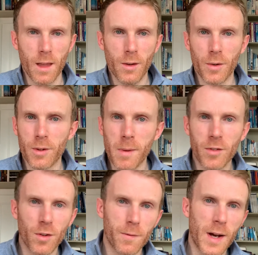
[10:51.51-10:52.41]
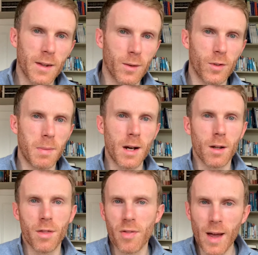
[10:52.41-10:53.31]
not to mention the fact that it was about
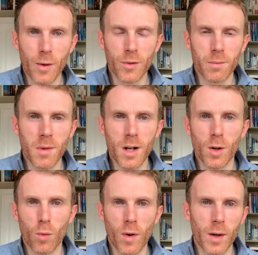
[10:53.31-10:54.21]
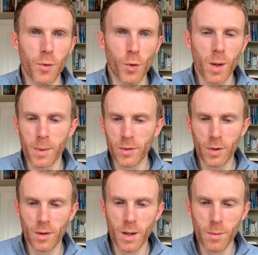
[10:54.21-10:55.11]
a 1,000-mile round trip. It
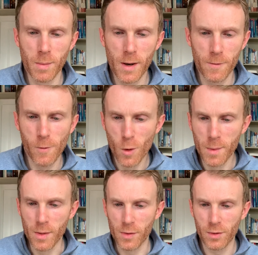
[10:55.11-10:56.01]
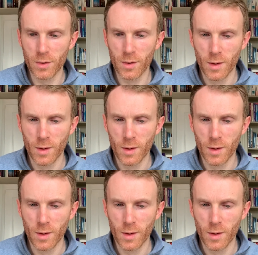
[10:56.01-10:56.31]
took them about 4 months.